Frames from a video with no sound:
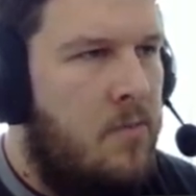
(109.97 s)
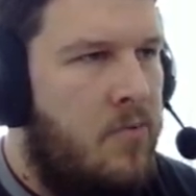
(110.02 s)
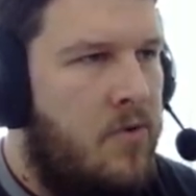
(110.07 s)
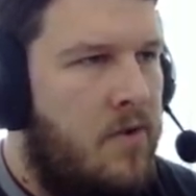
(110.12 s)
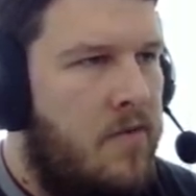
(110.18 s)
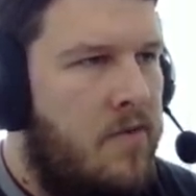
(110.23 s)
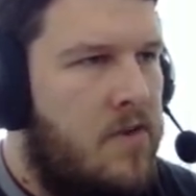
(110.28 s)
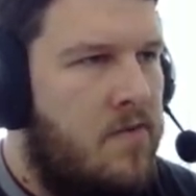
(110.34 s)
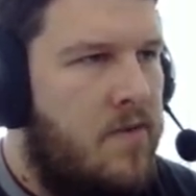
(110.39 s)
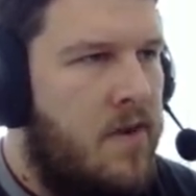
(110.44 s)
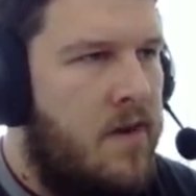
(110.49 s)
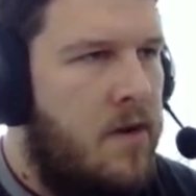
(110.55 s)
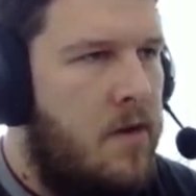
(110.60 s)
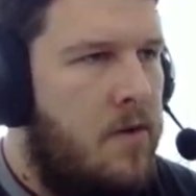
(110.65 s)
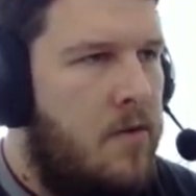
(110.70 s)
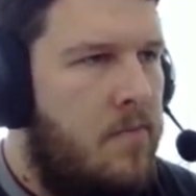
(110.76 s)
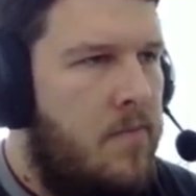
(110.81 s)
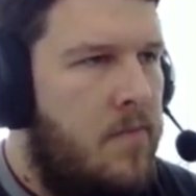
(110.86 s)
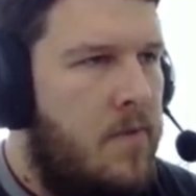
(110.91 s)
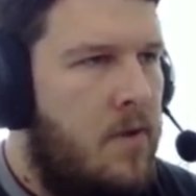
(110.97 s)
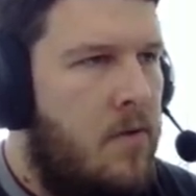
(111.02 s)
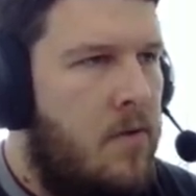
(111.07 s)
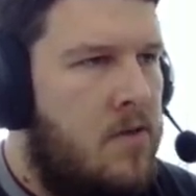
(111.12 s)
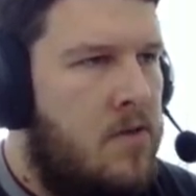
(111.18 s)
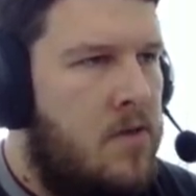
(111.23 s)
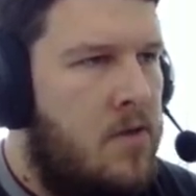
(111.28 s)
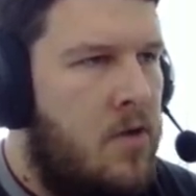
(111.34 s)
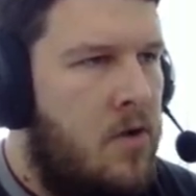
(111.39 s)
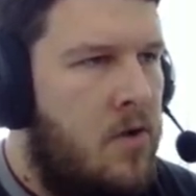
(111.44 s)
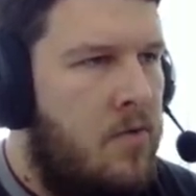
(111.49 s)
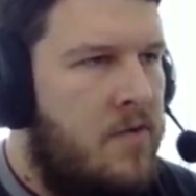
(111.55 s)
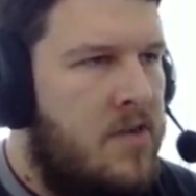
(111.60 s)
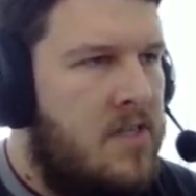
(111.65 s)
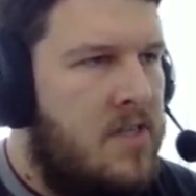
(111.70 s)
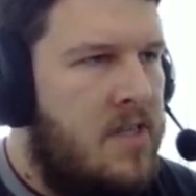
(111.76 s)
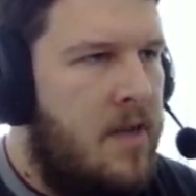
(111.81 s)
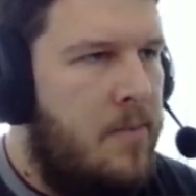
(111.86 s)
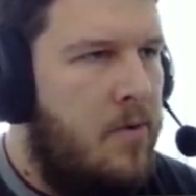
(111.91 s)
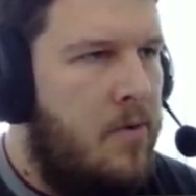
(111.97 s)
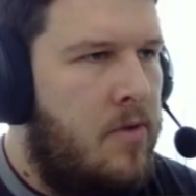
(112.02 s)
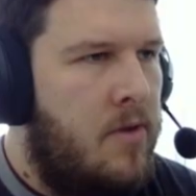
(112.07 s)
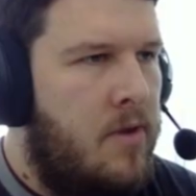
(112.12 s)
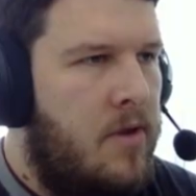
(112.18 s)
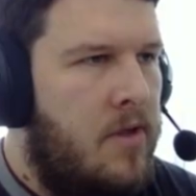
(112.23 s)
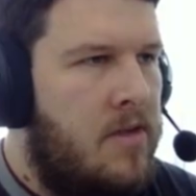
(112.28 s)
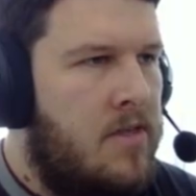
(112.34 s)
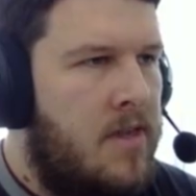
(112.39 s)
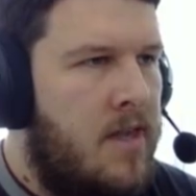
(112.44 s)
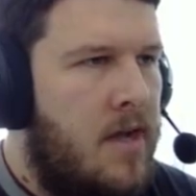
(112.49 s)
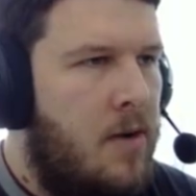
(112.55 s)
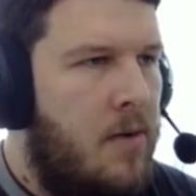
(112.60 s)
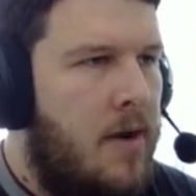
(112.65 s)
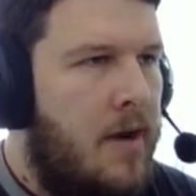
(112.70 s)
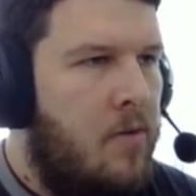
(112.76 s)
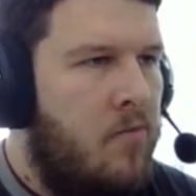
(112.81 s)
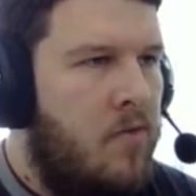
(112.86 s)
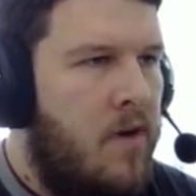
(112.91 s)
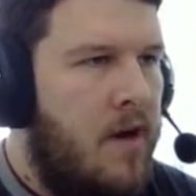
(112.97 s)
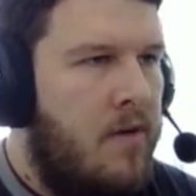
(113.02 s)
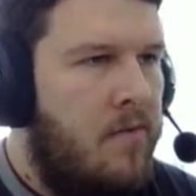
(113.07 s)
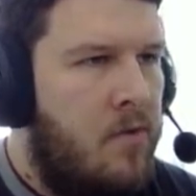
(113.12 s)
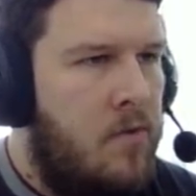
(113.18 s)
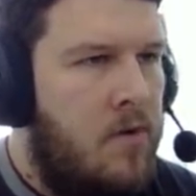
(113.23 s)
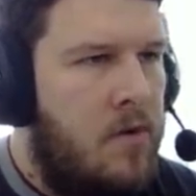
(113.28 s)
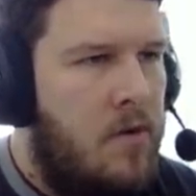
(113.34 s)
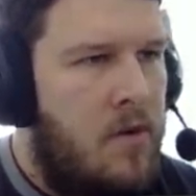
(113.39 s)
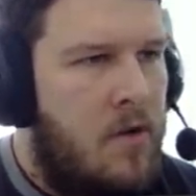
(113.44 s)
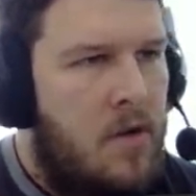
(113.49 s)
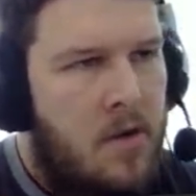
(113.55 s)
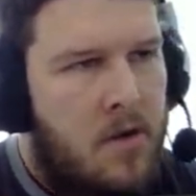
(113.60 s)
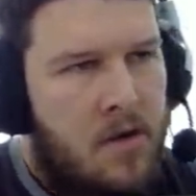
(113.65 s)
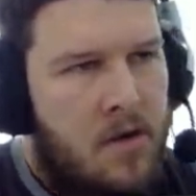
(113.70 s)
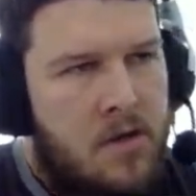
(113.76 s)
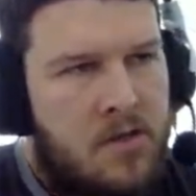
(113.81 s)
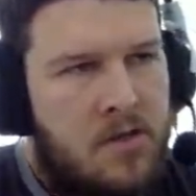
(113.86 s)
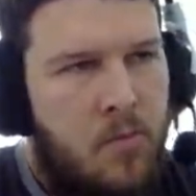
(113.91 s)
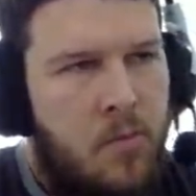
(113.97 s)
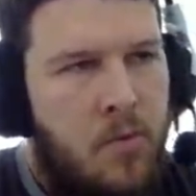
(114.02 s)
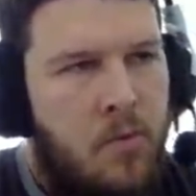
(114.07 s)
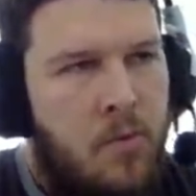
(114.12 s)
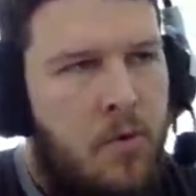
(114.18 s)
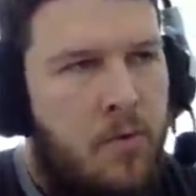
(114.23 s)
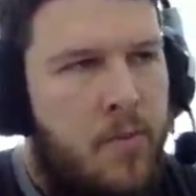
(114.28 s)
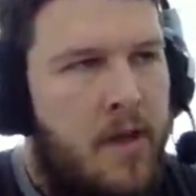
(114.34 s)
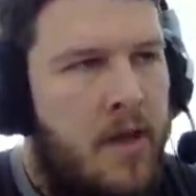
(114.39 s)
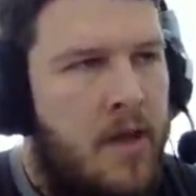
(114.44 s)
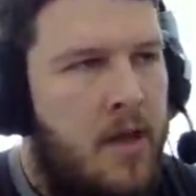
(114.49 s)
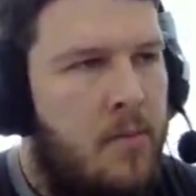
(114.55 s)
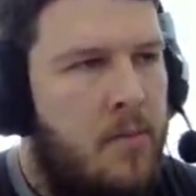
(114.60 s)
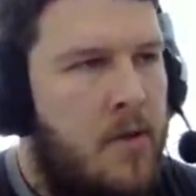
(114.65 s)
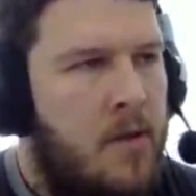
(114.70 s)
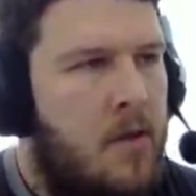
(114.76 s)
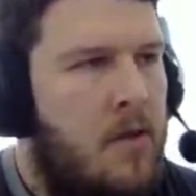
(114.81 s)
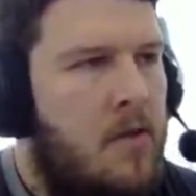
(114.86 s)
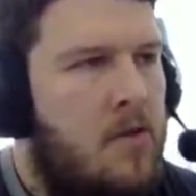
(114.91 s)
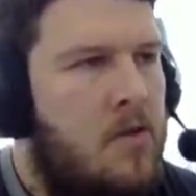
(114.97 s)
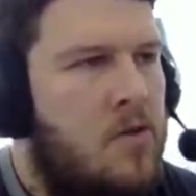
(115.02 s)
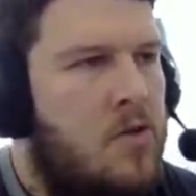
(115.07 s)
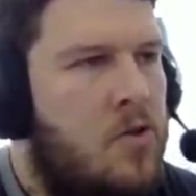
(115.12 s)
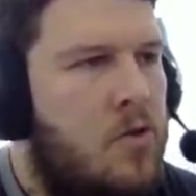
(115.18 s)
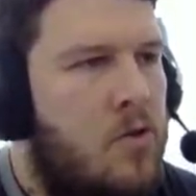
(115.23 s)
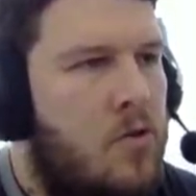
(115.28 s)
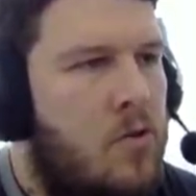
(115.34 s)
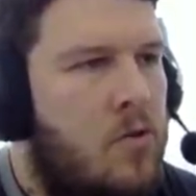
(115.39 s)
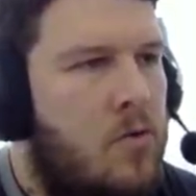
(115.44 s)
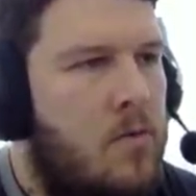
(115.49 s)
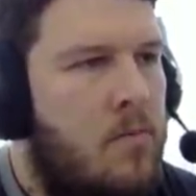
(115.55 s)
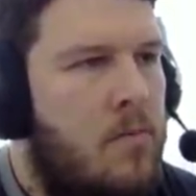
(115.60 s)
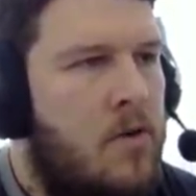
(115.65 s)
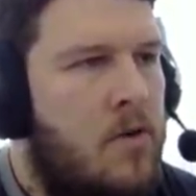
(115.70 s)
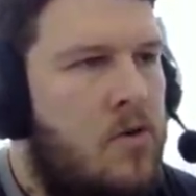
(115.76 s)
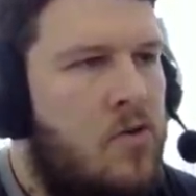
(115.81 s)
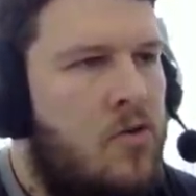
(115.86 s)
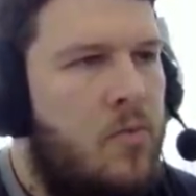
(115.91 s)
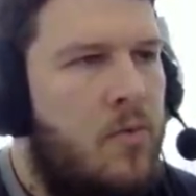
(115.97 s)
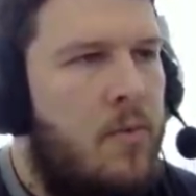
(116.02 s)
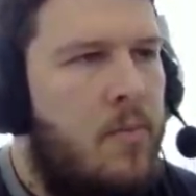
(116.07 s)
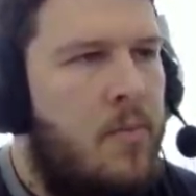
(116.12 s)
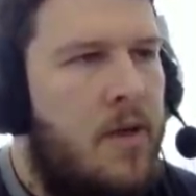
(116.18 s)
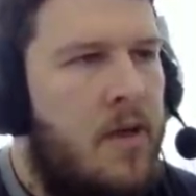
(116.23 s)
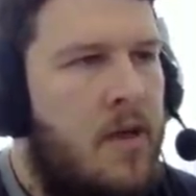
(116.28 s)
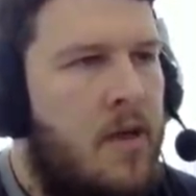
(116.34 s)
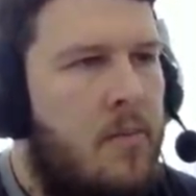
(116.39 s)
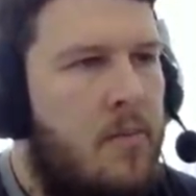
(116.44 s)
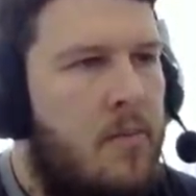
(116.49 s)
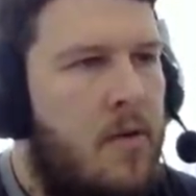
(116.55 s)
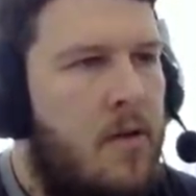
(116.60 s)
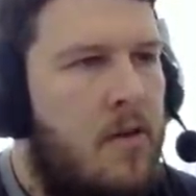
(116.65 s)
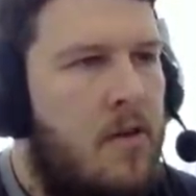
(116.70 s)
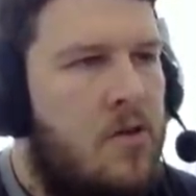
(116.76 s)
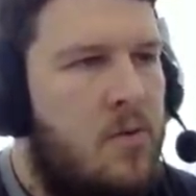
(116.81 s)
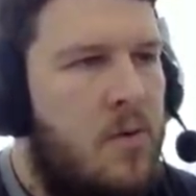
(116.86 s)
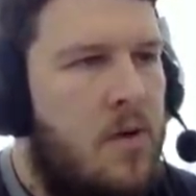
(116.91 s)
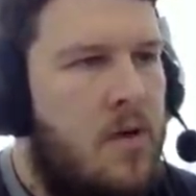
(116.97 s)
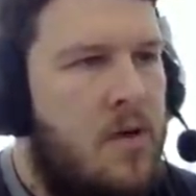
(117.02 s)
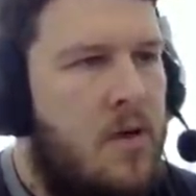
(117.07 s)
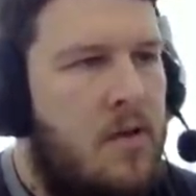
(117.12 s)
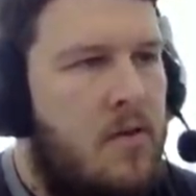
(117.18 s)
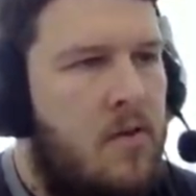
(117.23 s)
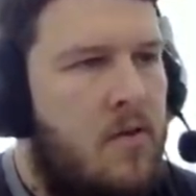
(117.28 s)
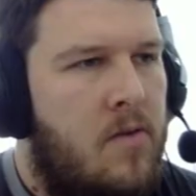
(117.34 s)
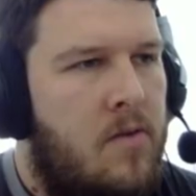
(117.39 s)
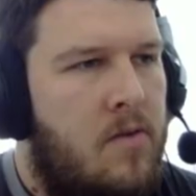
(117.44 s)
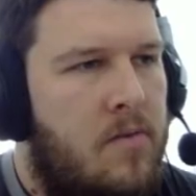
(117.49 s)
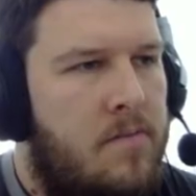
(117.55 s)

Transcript: previous video. So Verstappen is now our rival, so we will be aiming to make sure we beat him this weekend